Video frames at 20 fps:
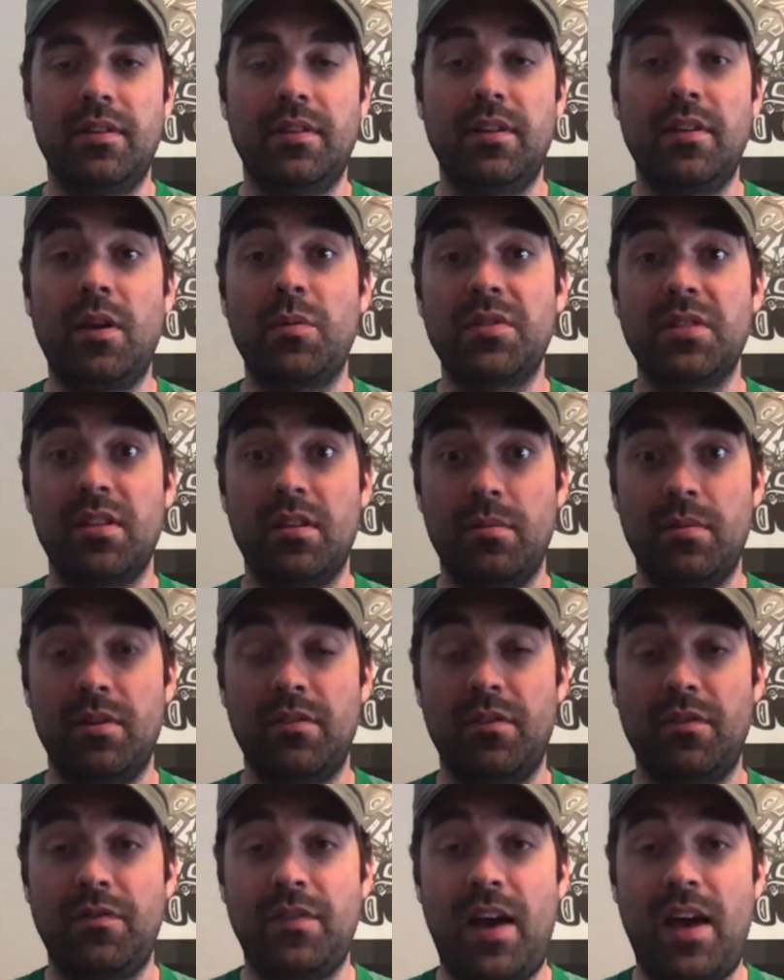that was a little bit
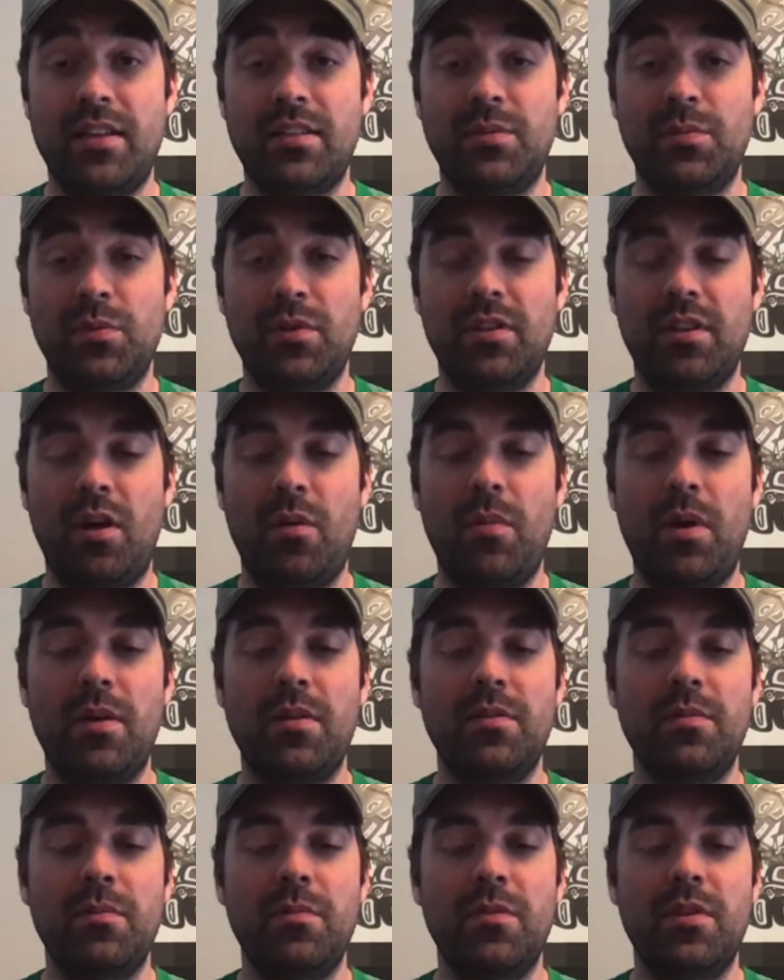of a fast breathe out.
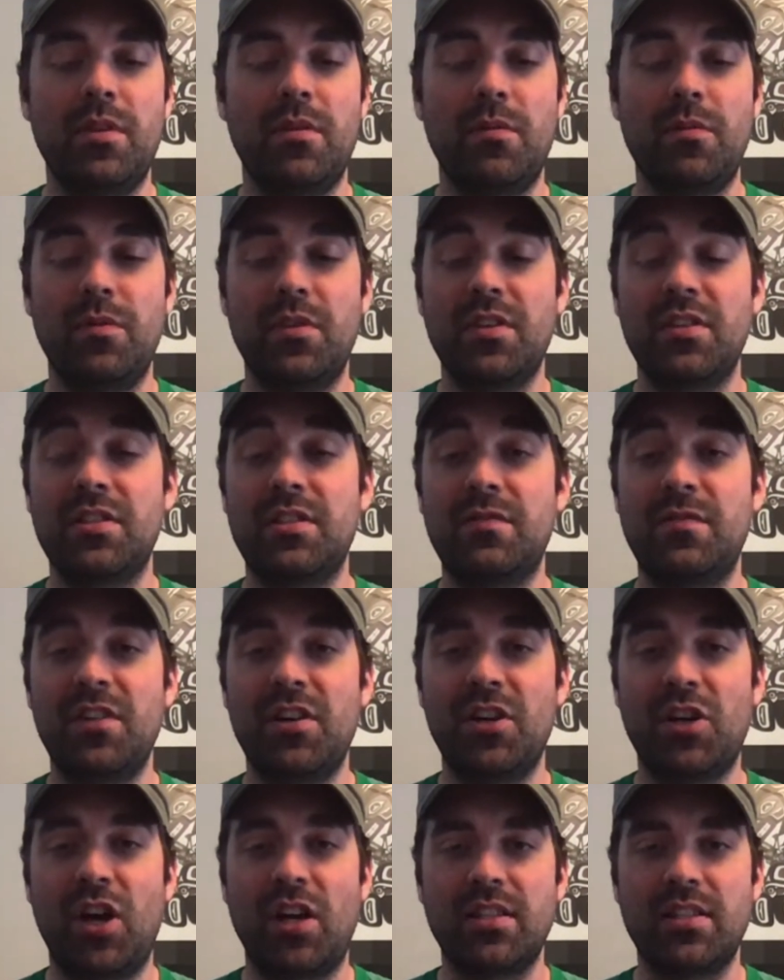The
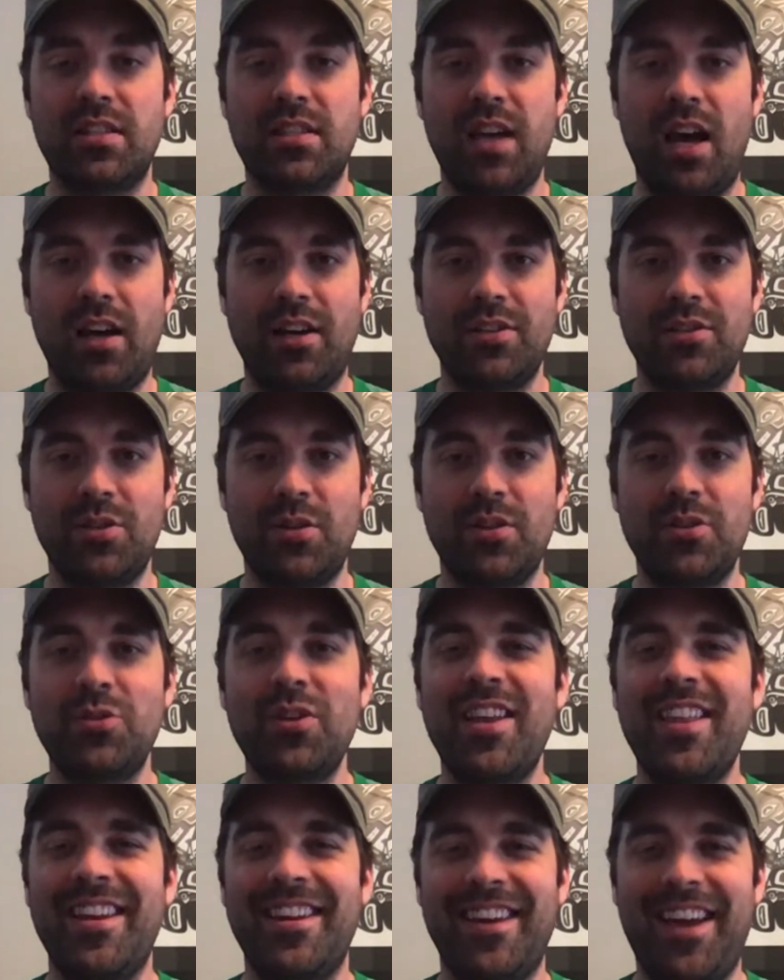sphere got stuck. So let's
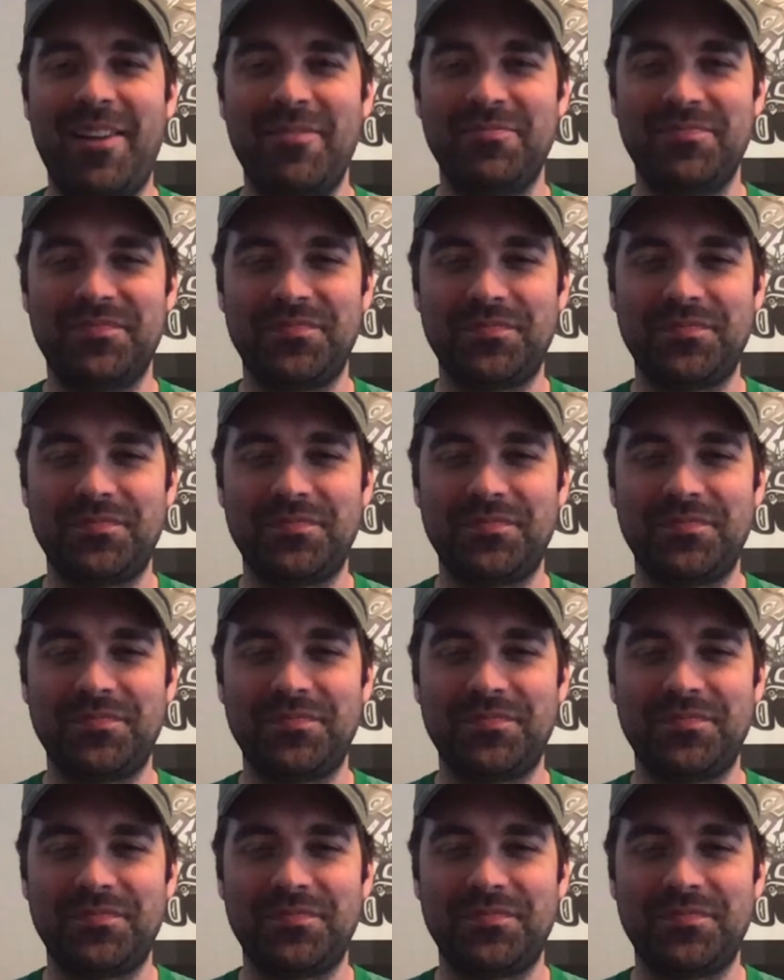try that again.